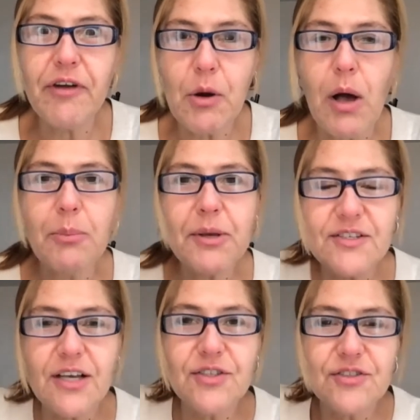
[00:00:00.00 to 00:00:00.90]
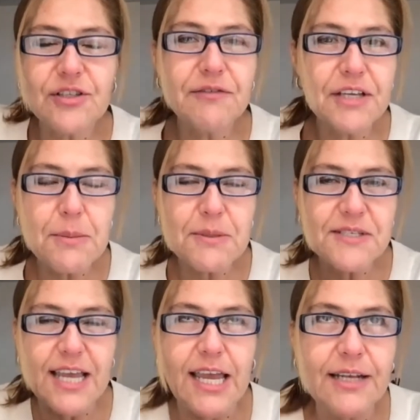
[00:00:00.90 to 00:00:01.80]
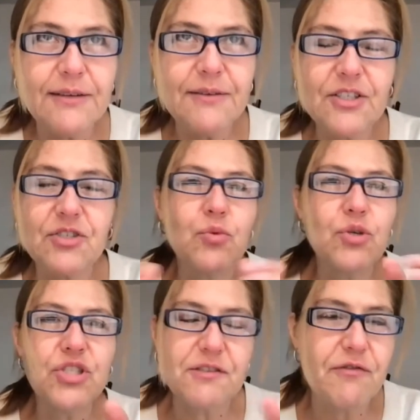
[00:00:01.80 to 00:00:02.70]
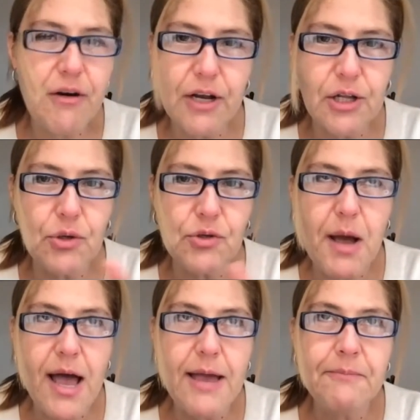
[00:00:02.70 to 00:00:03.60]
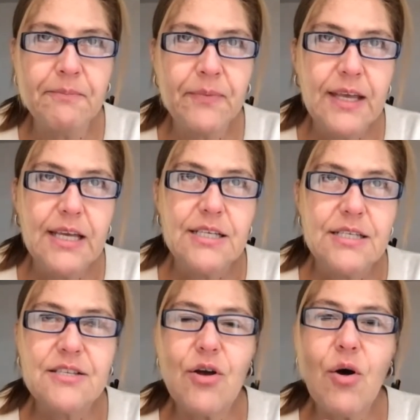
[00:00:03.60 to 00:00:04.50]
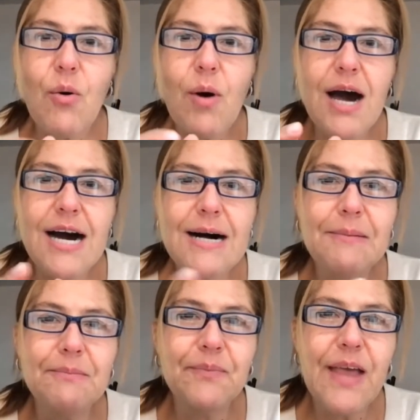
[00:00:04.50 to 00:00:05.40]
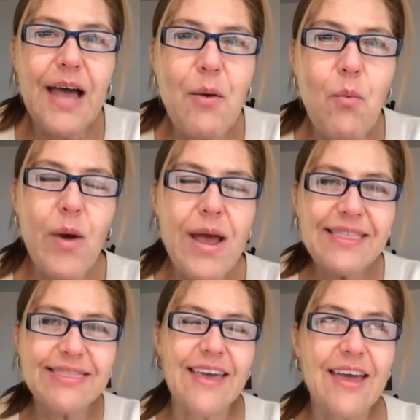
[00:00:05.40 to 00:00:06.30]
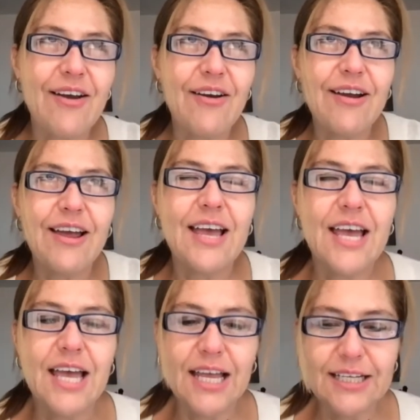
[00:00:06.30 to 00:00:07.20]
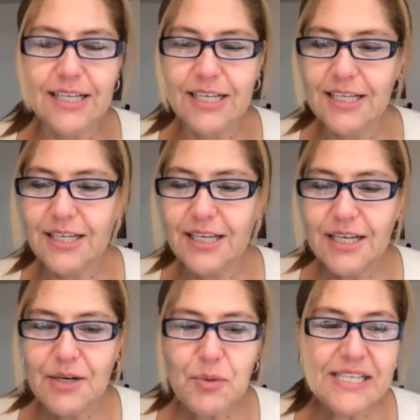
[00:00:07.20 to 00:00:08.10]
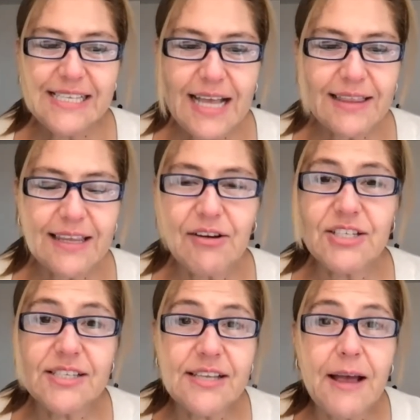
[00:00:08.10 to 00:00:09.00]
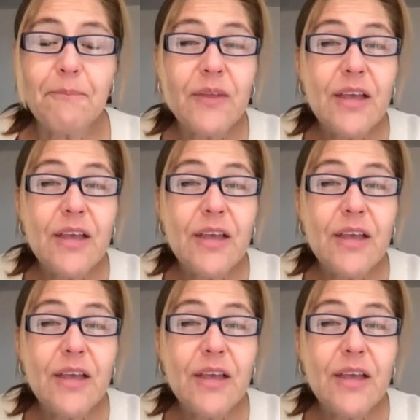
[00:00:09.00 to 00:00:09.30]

well because I used to live in Key Biscayne, which is very close by. So I went there and we sat there, and she said,